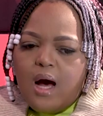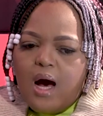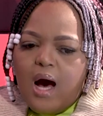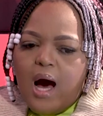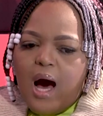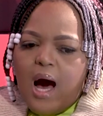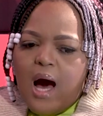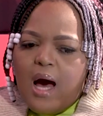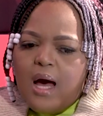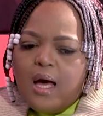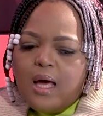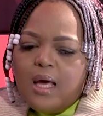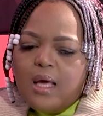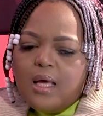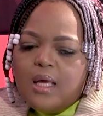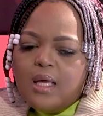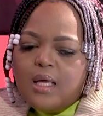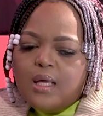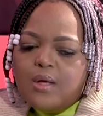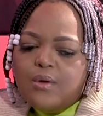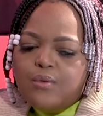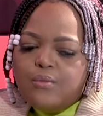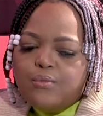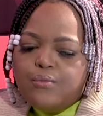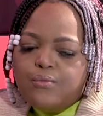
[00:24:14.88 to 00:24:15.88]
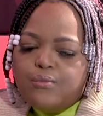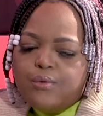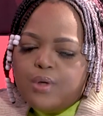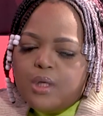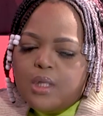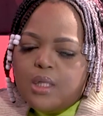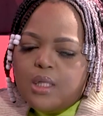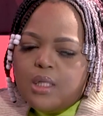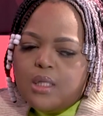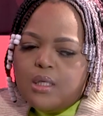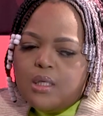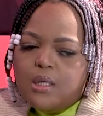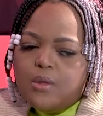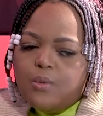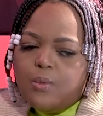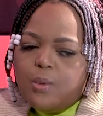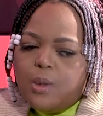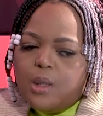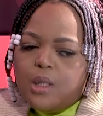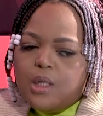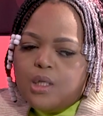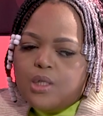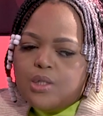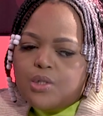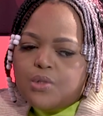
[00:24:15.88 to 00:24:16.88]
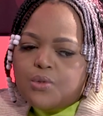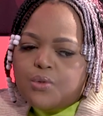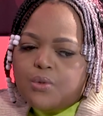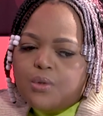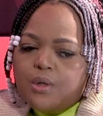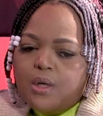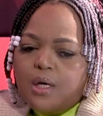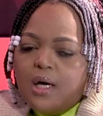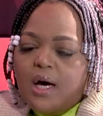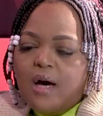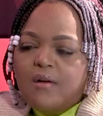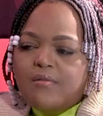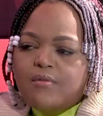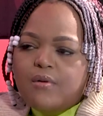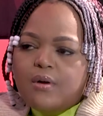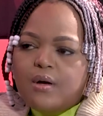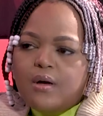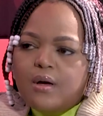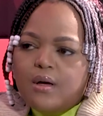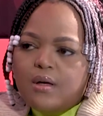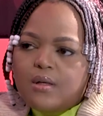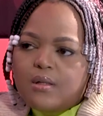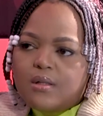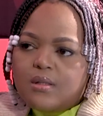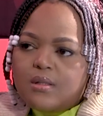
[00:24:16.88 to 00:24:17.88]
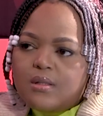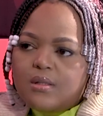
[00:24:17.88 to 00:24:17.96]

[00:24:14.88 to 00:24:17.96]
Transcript: I really want to tour Africa.